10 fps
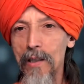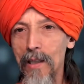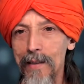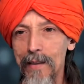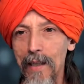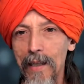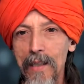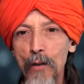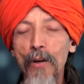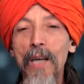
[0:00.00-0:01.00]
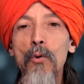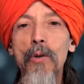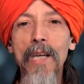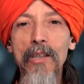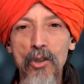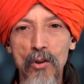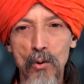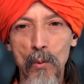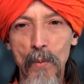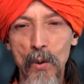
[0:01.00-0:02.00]
let's say give education
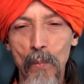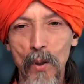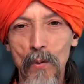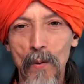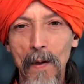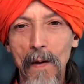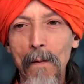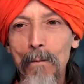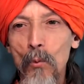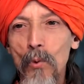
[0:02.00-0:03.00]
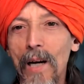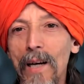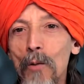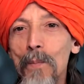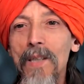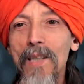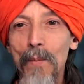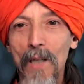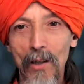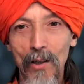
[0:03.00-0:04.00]
to people, we are helping them
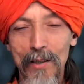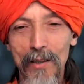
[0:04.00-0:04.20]
a lot.